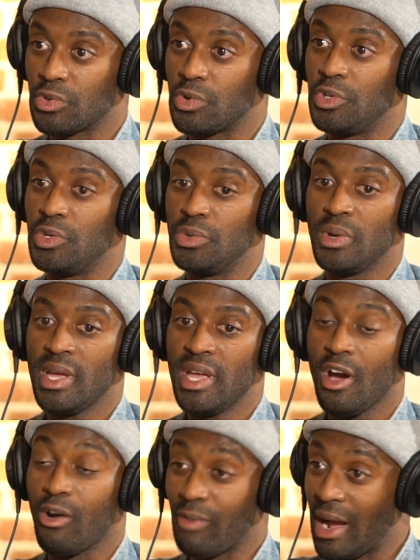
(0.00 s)
through you,
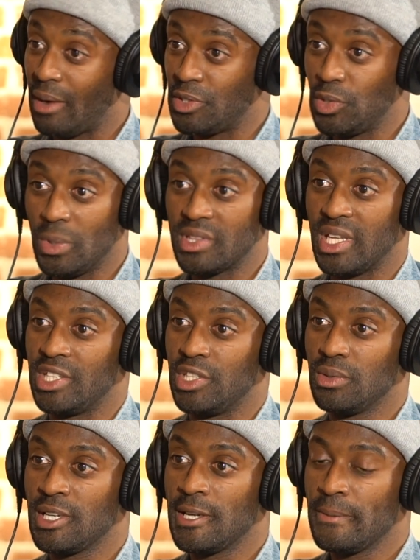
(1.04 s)
around you, within
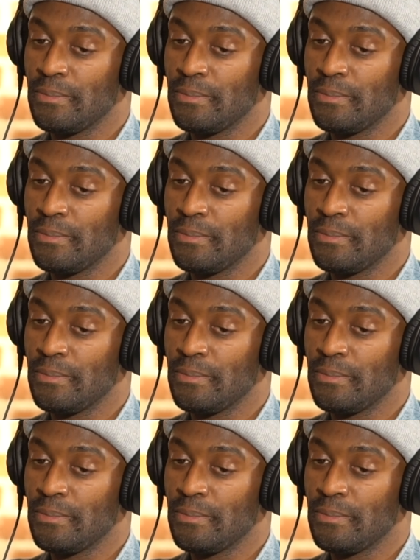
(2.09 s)
you,